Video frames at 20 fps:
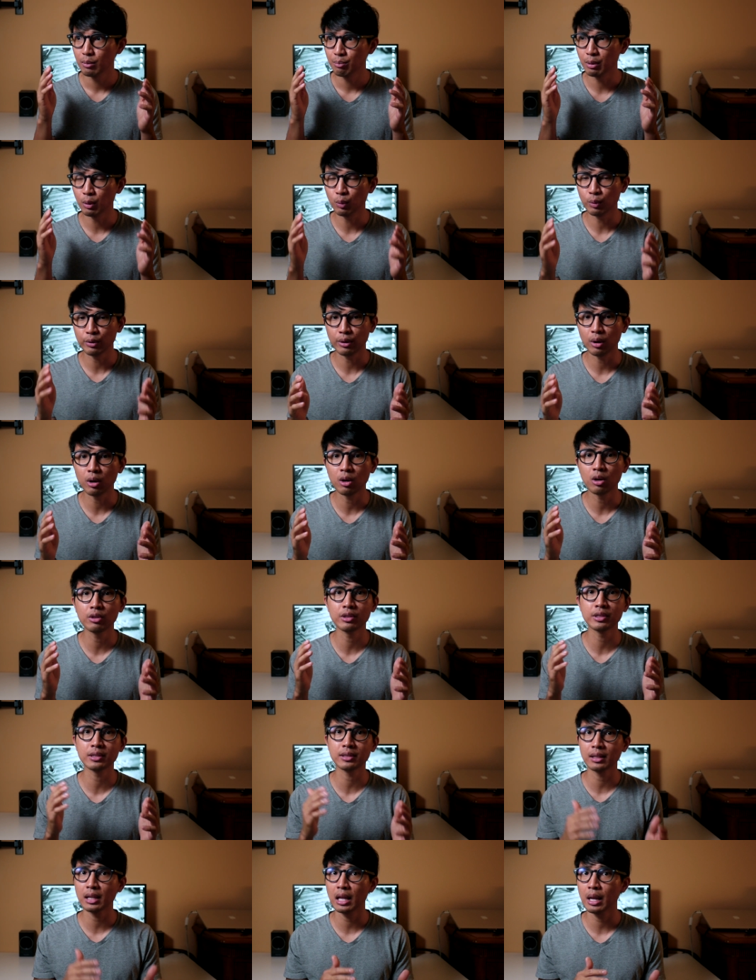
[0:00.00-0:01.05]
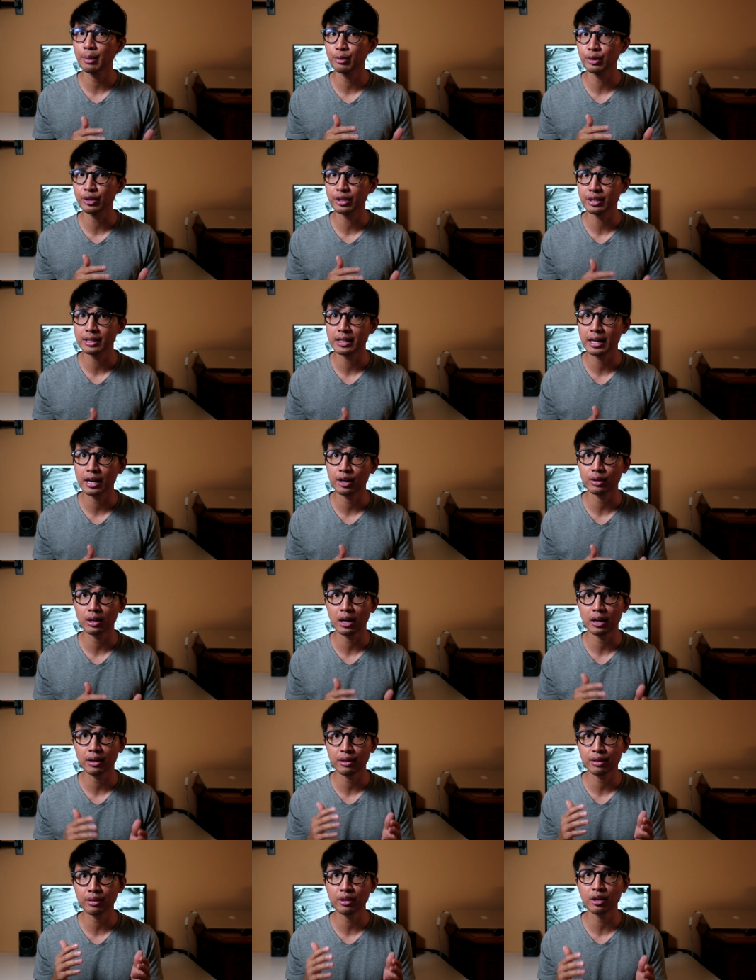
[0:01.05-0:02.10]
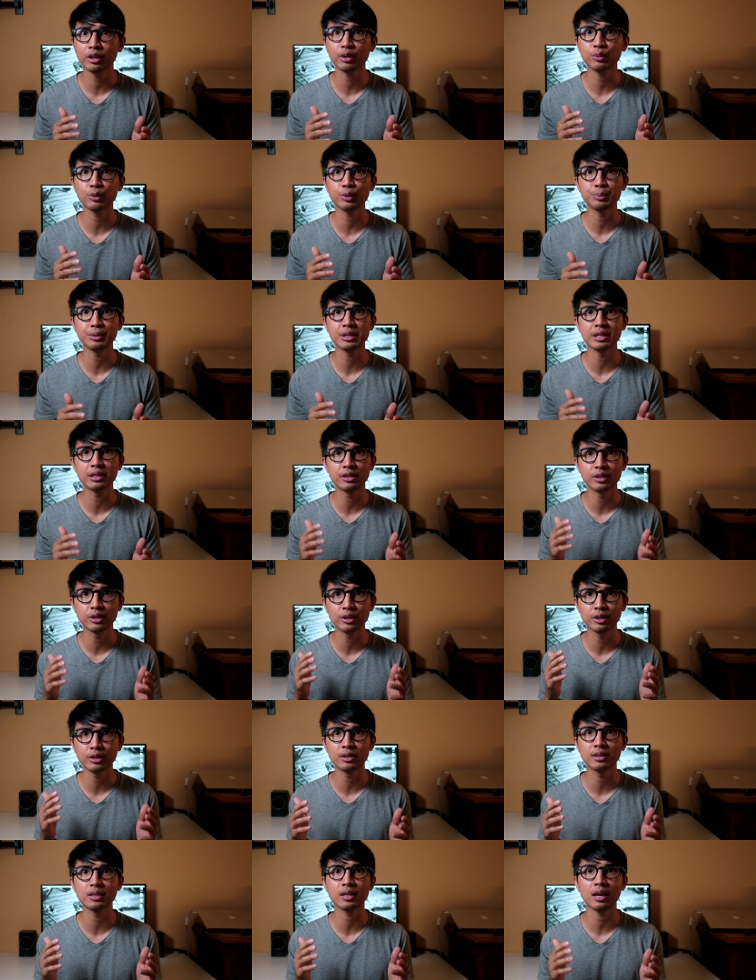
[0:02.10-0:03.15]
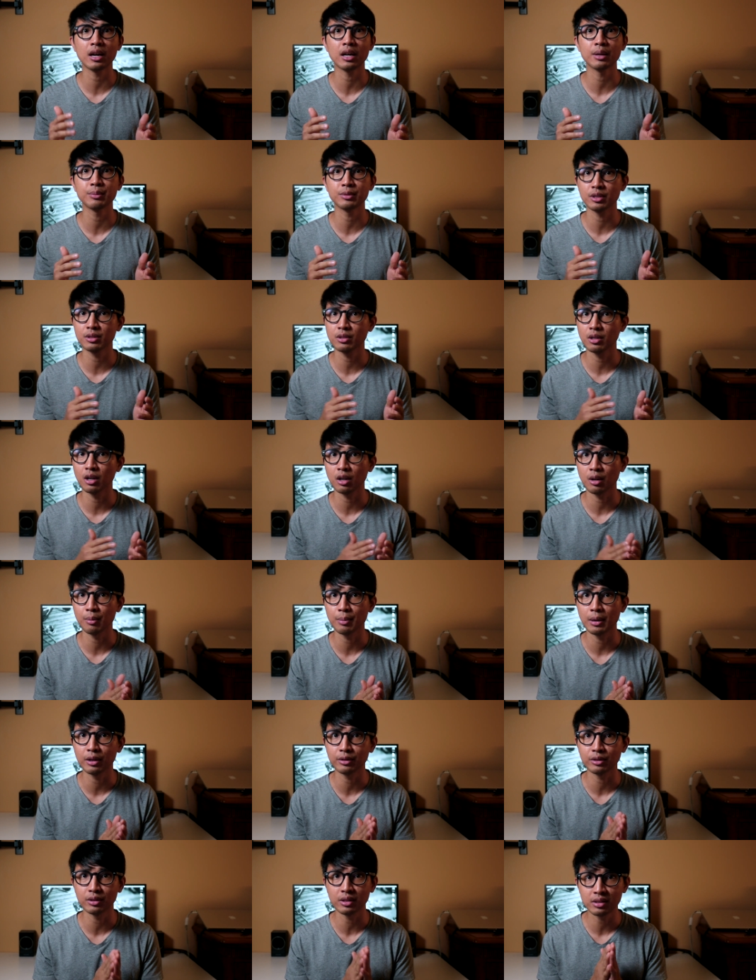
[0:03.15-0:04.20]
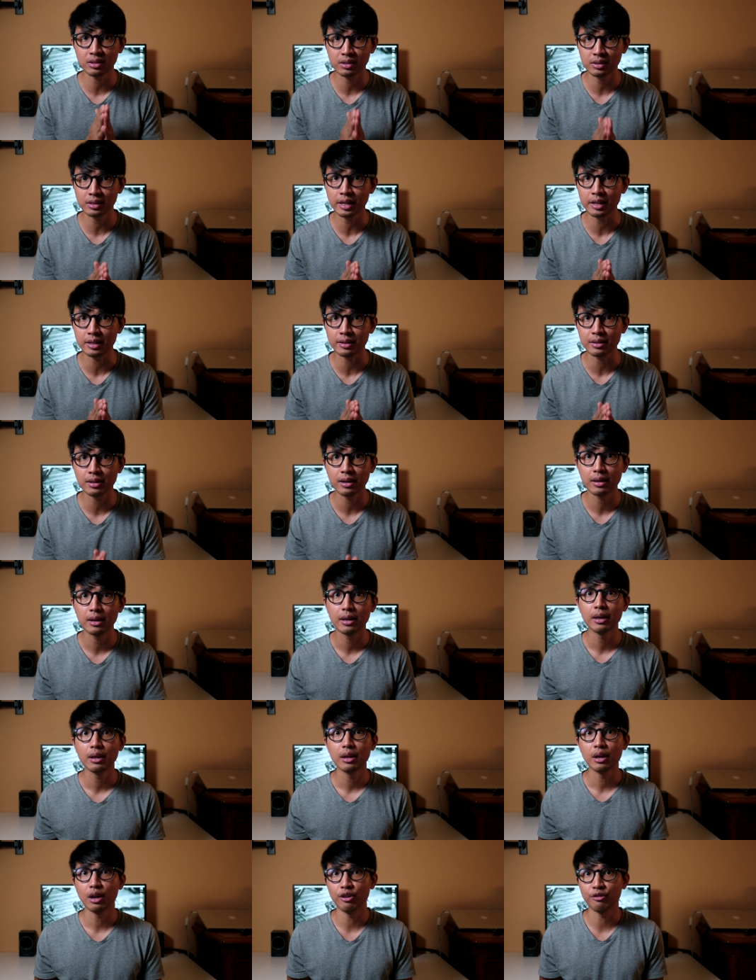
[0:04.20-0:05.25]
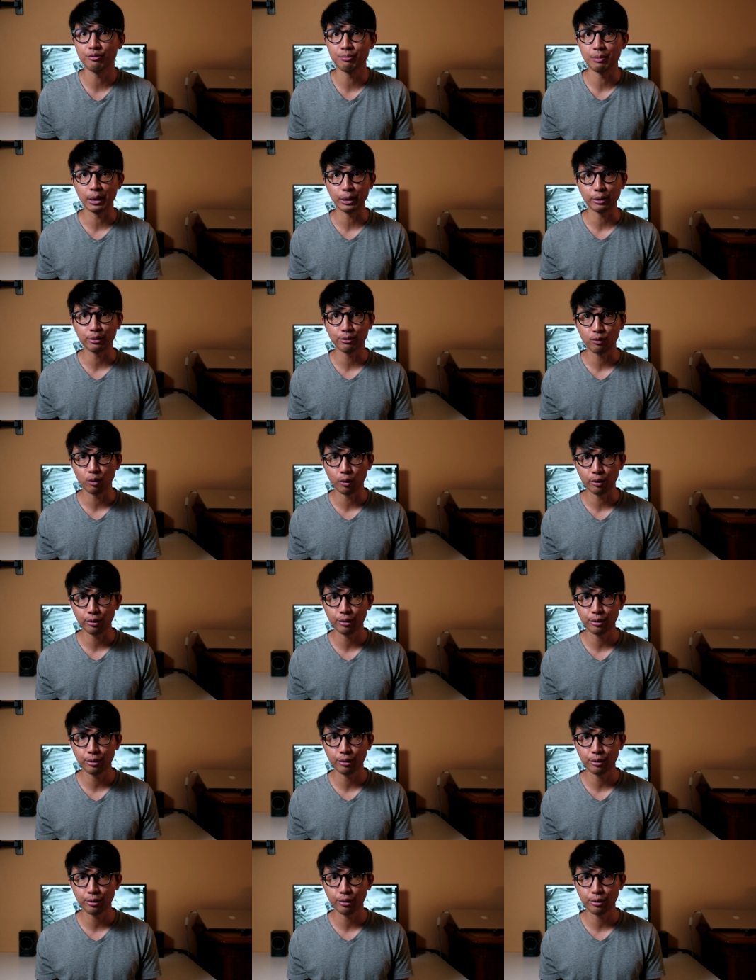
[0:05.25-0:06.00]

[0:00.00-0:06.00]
but with all this clamoring and doubt, I thought it would be a good time to talk about the state of Micro Four